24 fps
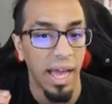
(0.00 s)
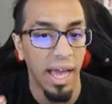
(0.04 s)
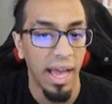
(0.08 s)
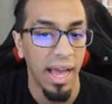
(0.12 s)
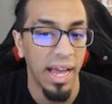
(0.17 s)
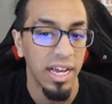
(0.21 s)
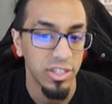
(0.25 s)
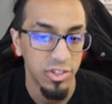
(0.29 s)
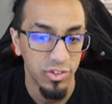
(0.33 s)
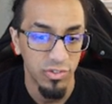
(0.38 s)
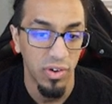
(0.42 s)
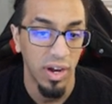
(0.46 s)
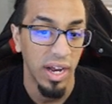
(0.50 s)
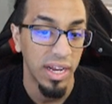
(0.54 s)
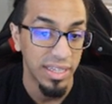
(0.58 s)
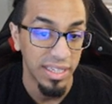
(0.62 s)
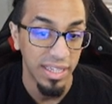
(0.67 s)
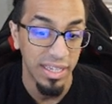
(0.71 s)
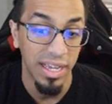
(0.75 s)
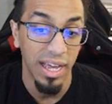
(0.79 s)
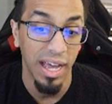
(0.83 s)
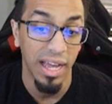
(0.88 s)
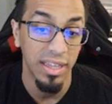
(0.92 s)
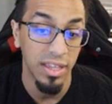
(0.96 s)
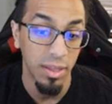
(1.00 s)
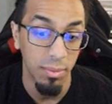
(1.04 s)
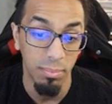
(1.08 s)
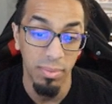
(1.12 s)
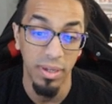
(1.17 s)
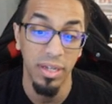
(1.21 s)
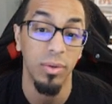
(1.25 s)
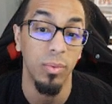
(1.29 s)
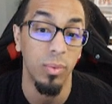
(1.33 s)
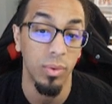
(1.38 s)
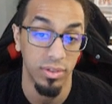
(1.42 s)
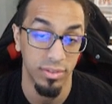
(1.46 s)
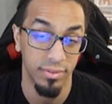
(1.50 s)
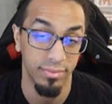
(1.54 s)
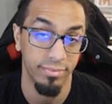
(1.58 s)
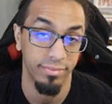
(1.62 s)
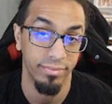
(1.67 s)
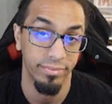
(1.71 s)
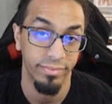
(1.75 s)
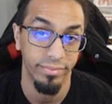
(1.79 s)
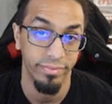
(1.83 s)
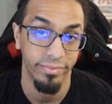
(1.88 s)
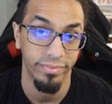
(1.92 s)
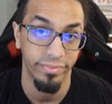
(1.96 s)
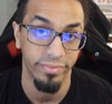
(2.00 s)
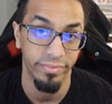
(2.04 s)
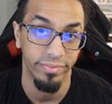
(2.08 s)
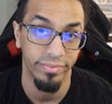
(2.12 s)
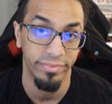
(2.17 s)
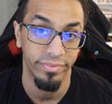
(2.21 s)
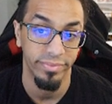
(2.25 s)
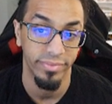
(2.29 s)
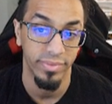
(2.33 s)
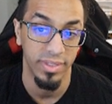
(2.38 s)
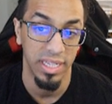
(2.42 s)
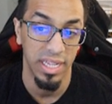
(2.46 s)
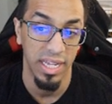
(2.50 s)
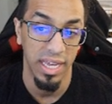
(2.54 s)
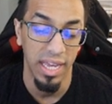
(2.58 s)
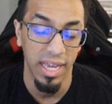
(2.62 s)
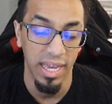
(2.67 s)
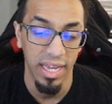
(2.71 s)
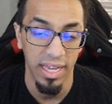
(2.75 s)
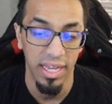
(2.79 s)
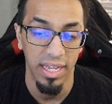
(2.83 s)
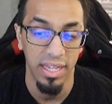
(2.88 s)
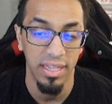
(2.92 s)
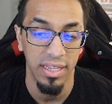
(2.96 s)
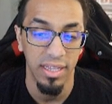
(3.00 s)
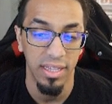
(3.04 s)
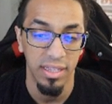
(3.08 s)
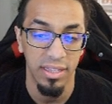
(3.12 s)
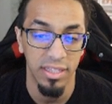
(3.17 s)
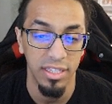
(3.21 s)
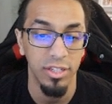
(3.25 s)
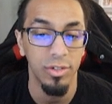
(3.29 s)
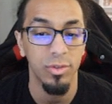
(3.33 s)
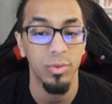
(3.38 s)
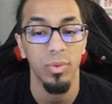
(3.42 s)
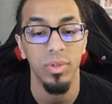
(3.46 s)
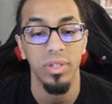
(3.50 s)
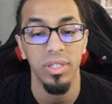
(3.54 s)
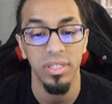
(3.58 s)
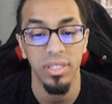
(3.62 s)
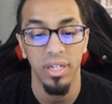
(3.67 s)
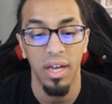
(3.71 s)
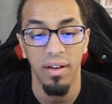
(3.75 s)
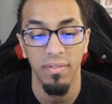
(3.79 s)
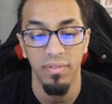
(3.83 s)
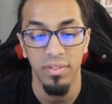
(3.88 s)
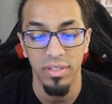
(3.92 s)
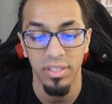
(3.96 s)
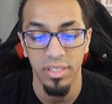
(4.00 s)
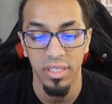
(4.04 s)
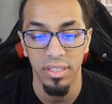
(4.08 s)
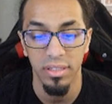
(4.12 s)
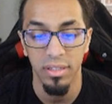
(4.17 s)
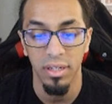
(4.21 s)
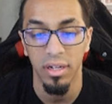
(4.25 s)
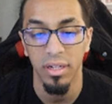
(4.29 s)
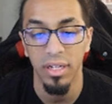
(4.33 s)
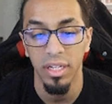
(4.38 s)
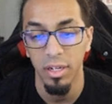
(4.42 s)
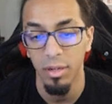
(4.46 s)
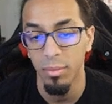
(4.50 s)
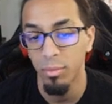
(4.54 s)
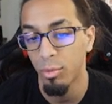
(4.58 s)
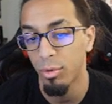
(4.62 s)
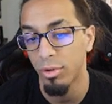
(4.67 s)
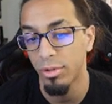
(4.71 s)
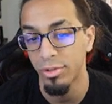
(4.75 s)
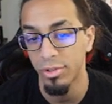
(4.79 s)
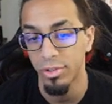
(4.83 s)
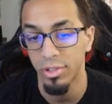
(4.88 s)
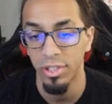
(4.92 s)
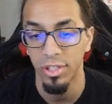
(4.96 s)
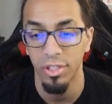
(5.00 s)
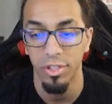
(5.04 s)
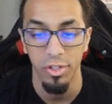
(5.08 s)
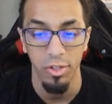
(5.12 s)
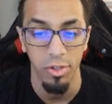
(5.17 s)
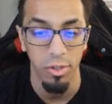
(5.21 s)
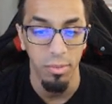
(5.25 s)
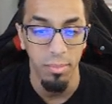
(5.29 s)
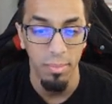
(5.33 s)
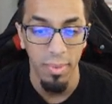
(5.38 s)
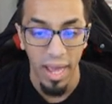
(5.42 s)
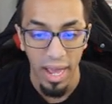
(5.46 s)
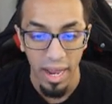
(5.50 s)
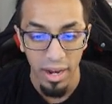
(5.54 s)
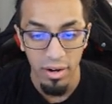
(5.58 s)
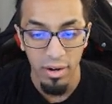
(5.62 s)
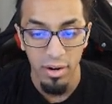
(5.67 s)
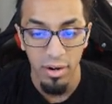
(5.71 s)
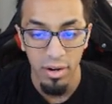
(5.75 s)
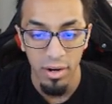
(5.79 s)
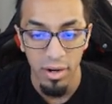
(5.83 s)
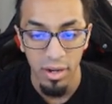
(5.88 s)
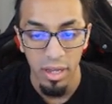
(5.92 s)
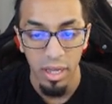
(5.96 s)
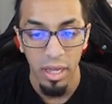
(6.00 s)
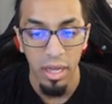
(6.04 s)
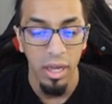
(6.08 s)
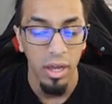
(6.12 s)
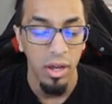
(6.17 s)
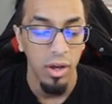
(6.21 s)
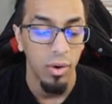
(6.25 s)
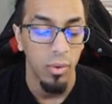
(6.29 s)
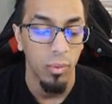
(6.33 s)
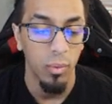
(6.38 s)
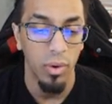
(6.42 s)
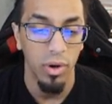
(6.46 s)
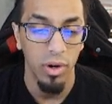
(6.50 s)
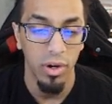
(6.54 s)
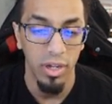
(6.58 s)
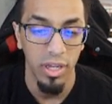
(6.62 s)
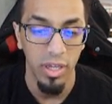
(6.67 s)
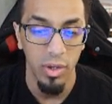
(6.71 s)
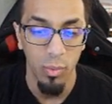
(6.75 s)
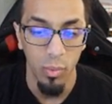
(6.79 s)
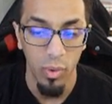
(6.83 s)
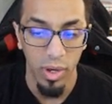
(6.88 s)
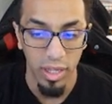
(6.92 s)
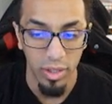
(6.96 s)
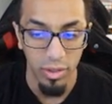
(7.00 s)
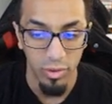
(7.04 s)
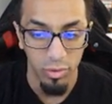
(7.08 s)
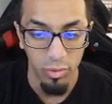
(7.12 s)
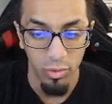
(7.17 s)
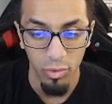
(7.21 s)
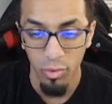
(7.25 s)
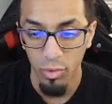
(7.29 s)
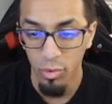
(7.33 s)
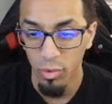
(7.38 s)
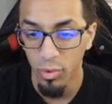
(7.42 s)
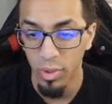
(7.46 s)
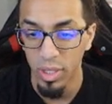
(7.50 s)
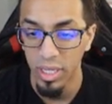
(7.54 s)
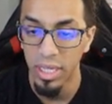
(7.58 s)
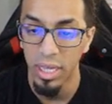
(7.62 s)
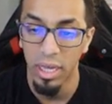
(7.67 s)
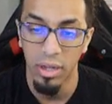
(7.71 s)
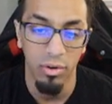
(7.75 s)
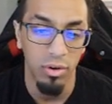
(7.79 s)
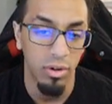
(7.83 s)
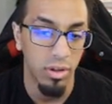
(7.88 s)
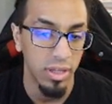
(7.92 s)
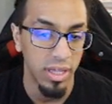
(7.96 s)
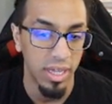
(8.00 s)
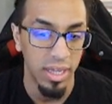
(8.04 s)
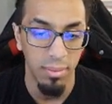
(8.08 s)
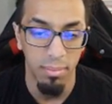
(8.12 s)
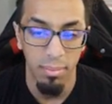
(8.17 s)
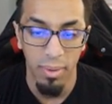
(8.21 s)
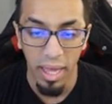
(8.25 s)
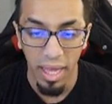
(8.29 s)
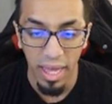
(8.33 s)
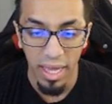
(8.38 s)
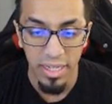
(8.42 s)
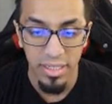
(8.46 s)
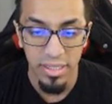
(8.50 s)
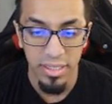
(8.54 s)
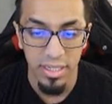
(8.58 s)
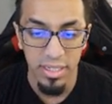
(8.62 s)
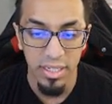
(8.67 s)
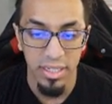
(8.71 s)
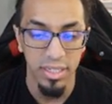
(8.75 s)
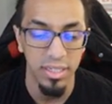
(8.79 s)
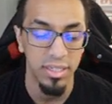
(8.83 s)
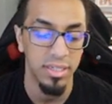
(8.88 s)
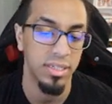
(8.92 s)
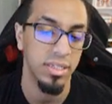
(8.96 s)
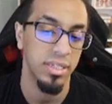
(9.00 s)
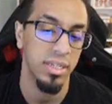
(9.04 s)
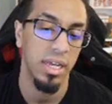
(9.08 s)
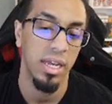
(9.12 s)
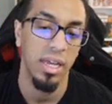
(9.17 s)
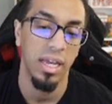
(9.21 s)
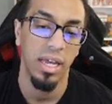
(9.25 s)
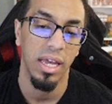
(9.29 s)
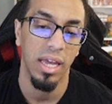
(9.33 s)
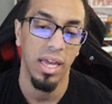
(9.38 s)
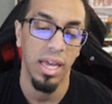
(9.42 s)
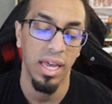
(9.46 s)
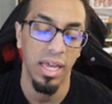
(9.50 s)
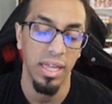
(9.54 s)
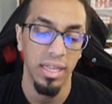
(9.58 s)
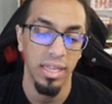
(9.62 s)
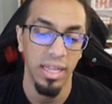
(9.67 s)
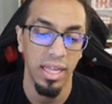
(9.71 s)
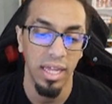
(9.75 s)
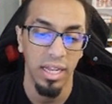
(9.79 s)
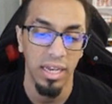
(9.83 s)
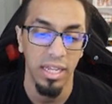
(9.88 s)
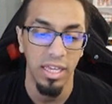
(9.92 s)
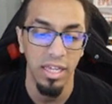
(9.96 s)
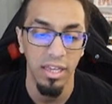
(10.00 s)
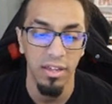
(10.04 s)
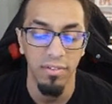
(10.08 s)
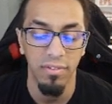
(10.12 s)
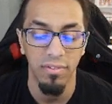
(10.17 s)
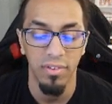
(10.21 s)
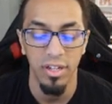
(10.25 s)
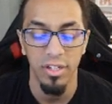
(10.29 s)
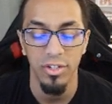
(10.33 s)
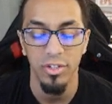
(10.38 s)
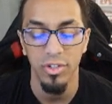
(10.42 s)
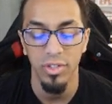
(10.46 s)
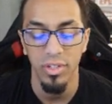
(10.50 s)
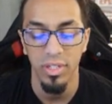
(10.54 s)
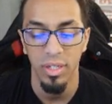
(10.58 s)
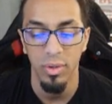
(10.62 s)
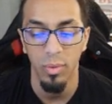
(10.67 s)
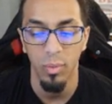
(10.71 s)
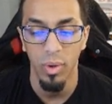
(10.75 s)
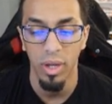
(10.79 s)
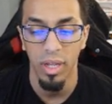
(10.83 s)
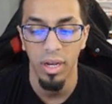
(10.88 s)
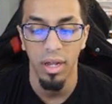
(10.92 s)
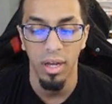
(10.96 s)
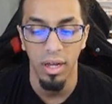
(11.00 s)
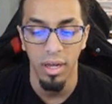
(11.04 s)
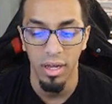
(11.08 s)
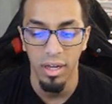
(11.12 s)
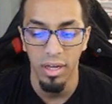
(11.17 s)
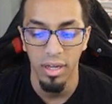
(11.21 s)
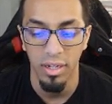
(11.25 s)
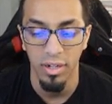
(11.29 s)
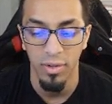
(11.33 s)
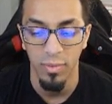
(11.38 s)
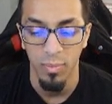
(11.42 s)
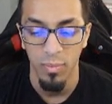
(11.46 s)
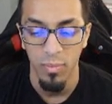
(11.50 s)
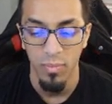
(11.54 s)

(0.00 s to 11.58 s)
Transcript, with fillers: Ash finally got the big one. And this was obviously done in a more traditional manner where he went through, he got all 8 badges, and then he eventually went on